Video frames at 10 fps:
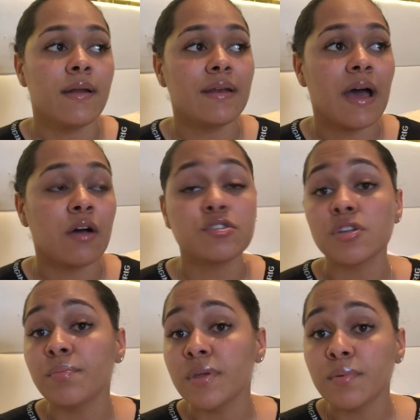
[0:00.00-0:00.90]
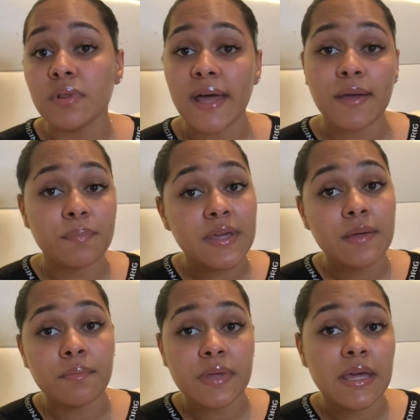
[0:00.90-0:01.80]
Now, some people like
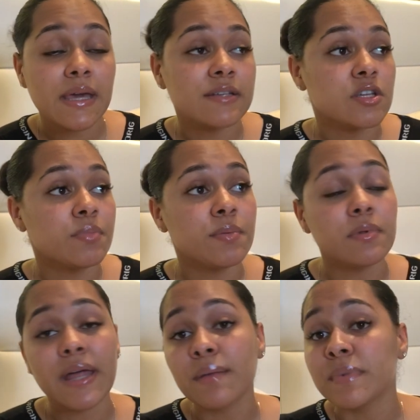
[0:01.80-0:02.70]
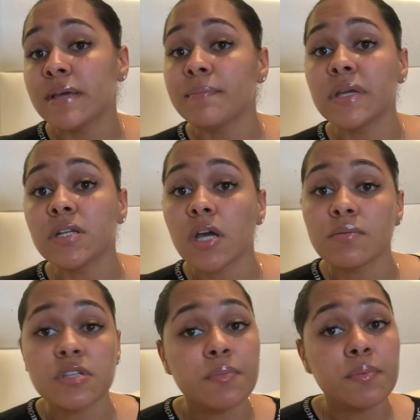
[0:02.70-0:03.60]
being big. Some people like being
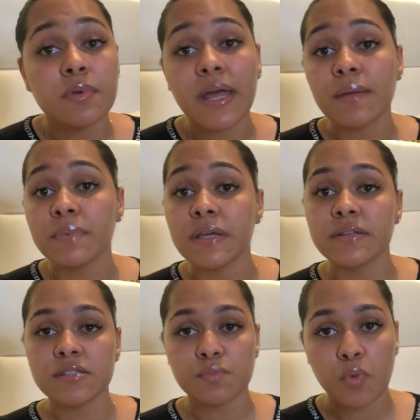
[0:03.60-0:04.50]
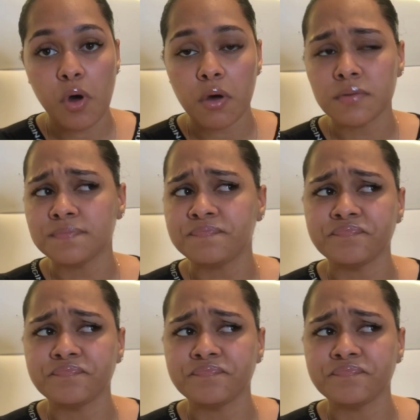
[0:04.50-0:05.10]
medium. Some people like being small.